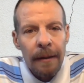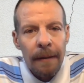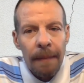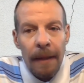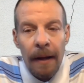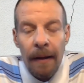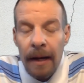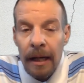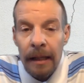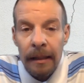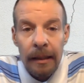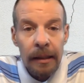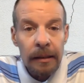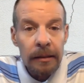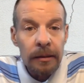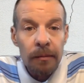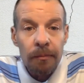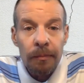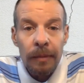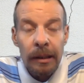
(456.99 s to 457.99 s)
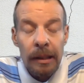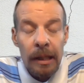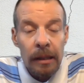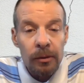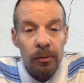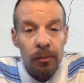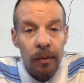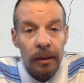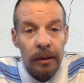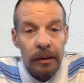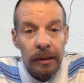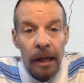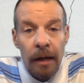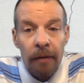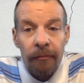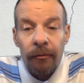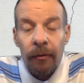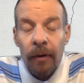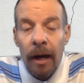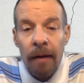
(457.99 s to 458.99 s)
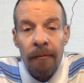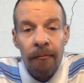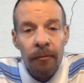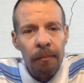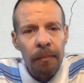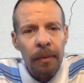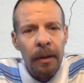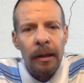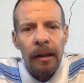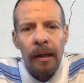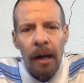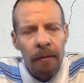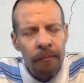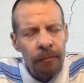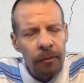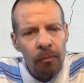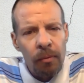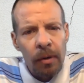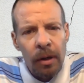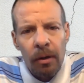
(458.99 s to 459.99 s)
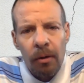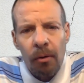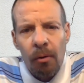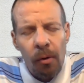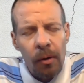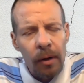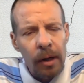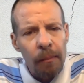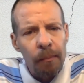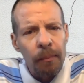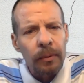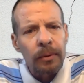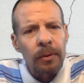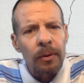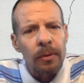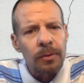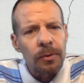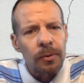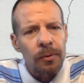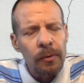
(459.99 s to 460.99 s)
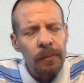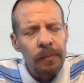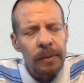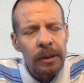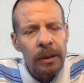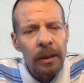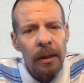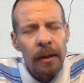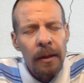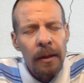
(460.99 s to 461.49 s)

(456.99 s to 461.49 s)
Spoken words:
Now, that doesn't mean that's what it's like for everybody everywhere growing up with those groups.